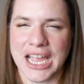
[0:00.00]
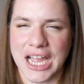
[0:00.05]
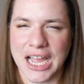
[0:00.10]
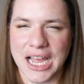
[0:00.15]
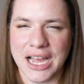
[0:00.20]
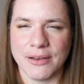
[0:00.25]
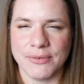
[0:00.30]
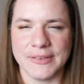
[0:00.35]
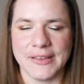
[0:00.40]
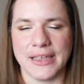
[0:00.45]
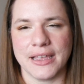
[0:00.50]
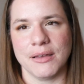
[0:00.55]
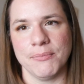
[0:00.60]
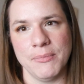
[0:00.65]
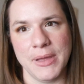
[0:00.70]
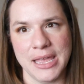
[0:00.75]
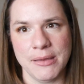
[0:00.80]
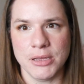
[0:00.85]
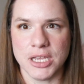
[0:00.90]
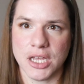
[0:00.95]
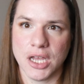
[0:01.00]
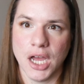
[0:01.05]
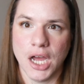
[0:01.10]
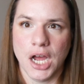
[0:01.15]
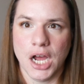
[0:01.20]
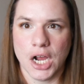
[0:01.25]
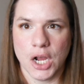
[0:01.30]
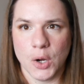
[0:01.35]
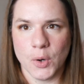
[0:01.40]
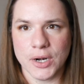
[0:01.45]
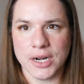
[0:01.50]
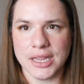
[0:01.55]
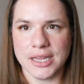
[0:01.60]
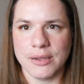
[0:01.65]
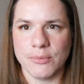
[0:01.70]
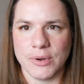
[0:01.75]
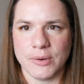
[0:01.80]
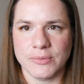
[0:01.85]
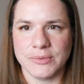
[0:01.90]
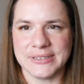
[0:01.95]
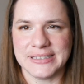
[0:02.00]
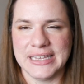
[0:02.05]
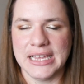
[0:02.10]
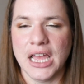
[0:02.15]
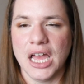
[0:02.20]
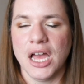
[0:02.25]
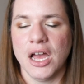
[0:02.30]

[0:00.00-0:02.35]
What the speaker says: I was like, maybe quarterly, what we'll see.